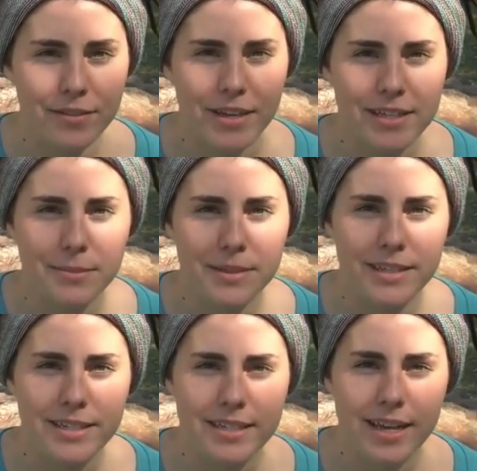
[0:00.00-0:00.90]

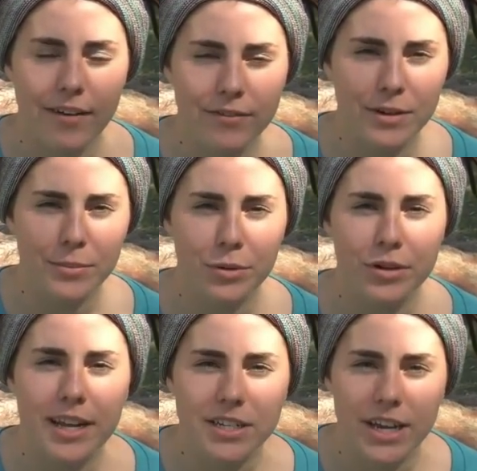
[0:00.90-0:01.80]
flexibility to have a
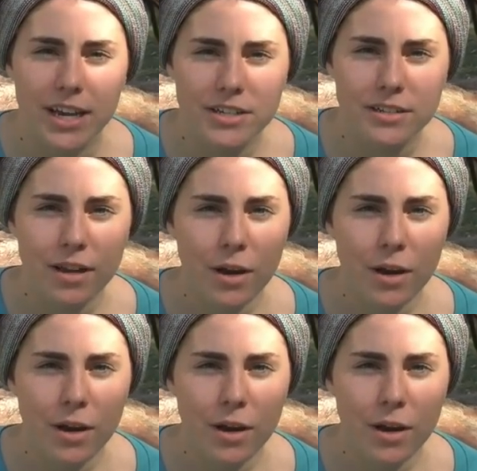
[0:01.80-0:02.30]
broader education.